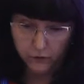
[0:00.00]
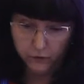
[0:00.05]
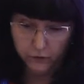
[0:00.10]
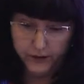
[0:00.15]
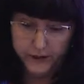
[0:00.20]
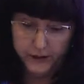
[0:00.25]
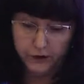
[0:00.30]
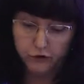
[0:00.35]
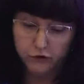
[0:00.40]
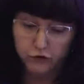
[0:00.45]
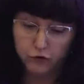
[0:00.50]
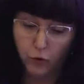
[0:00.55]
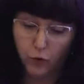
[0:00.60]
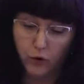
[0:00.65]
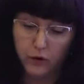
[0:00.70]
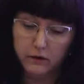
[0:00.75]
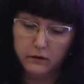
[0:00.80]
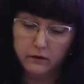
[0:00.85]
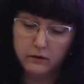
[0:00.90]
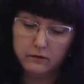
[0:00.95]
very
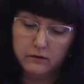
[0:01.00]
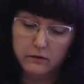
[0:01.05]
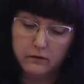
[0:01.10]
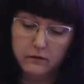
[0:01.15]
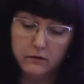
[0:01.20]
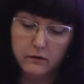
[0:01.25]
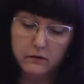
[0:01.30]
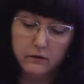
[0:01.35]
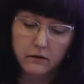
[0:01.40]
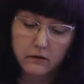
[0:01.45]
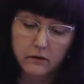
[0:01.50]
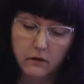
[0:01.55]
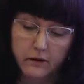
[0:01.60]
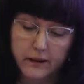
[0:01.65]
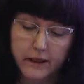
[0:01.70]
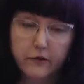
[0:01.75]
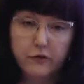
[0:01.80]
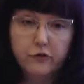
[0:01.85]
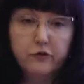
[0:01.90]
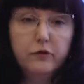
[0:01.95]
short
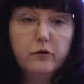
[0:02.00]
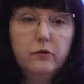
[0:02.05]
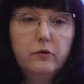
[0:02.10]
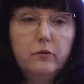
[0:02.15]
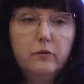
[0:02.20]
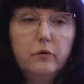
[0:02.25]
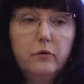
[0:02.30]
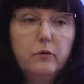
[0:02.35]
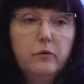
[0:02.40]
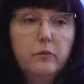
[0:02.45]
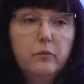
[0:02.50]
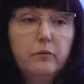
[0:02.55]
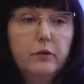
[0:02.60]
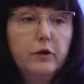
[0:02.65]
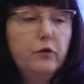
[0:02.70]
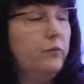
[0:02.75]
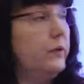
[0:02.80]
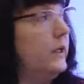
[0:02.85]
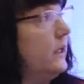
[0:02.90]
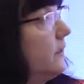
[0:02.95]
connection
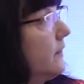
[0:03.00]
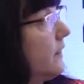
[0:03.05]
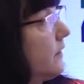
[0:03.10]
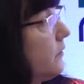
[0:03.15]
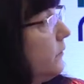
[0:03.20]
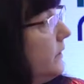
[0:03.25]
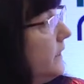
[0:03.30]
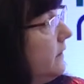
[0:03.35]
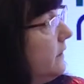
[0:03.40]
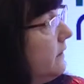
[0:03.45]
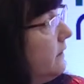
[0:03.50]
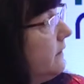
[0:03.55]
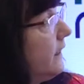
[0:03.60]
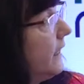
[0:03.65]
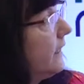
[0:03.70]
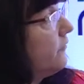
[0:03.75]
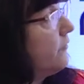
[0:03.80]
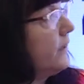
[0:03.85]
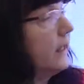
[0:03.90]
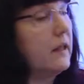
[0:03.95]
between Sweden
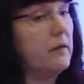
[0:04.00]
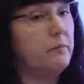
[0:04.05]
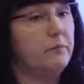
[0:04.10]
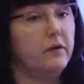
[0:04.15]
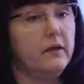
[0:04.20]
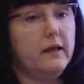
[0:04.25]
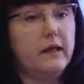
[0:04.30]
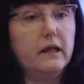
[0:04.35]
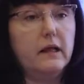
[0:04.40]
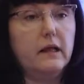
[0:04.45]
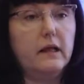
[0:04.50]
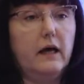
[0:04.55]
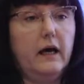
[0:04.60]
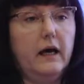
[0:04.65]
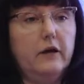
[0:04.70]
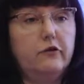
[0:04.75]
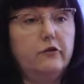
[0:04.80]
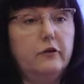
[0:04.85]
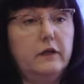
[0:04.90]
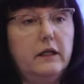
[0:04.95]
and Ventspils. It's
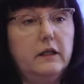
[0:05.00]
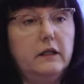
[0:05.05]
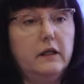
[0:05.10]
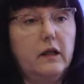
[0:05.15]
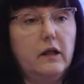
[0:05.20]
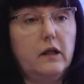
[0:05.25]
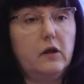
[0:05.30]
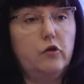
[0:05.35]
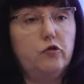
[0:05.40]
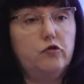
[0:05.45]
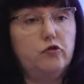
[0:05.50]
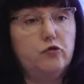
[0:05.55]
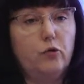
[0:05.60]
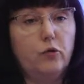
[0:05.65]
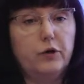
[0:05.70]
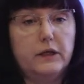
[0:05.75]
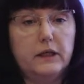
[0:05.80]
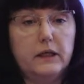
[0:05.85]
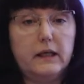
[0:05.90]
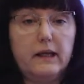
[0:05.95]
actually the
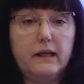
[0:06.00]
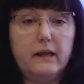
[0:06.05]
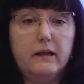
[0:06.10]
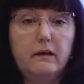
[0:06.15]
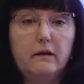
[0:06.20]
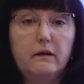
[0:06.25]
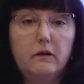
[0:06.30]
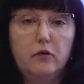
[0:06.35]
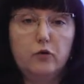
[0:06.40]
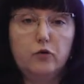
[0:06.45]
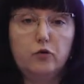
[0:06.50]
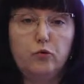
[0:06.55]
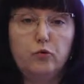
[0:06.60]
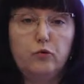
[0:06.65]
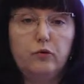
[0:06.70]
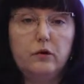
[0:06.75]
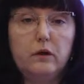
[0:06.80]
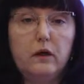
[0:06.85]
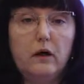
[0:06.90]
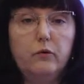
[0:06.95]
shortest
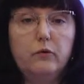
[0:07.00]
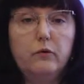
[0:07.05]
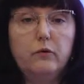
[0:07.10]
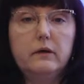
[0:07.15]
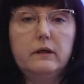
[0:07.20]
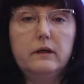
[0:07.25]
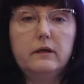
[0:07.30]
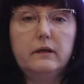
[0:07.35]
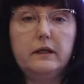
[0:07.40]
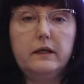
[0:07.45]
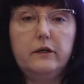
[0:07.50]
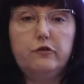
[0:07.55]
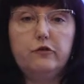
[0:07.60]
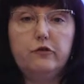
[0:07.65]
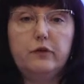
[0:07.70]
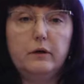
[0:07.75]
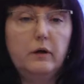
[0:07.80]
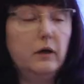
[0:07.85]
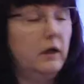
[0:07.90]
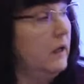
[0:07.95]
route, how you can
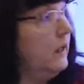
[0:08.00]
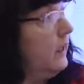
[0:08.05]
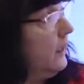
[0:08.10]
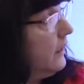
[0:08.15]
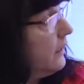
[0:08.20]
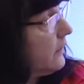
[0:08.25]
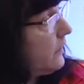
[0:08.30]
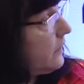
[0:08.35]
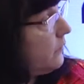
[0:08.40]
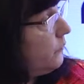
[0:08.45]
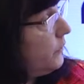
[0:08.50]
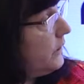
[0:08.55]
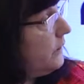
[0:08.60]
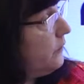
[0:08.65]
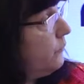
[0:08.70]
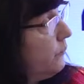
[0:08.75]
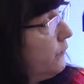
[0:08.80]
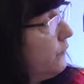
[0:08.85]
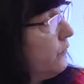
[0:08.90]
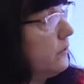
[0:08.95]
reach the
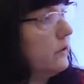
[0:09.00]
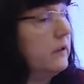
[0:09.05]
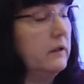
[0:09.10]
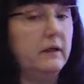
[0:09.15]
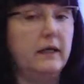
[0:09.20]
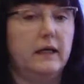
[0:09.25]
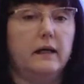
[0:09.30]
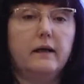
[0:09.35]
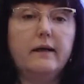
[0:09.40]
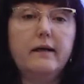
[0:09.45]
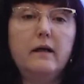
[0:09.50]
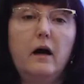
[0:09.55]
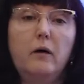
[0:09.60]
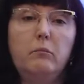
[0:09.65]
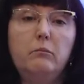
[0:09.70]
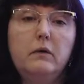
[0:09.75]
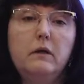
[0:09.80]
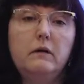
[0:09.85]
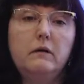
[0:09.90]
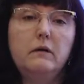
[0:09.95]
Swedenport
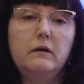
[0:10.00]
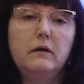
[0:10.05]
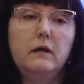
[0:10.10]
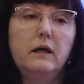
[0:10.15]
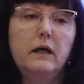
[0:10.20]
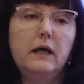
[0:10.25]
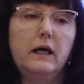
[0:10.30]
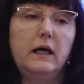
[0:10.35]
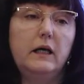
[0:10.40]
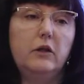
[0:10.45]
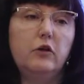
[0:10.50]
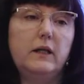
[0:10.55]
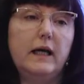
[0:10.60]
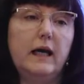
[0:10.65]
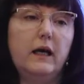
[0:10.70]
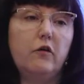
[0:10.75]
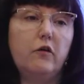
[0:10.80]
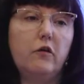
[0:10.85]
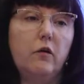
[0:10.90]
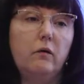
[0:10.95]
Nynäshamn. It
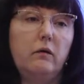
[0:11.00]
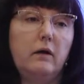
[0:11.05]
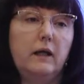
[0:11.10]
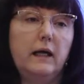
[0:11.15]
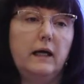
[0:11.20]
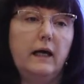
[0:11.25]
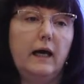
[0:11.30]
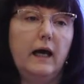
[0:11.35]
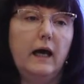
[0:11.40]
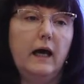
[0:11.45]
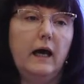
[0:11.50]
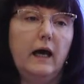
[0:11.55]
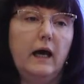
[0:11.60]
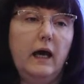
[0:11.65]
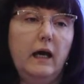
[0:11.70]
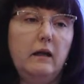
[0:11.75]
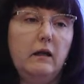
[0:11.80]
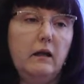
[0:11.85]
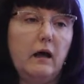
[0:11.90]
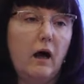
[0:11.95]
takes only
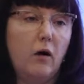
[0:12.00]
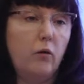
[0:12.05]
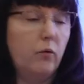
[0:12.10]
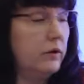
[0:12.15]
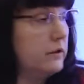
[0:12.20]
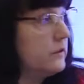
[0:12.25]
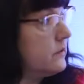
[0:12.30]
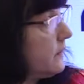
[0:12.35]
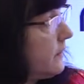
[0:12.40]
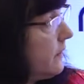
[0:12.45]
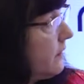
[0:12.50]
eight hours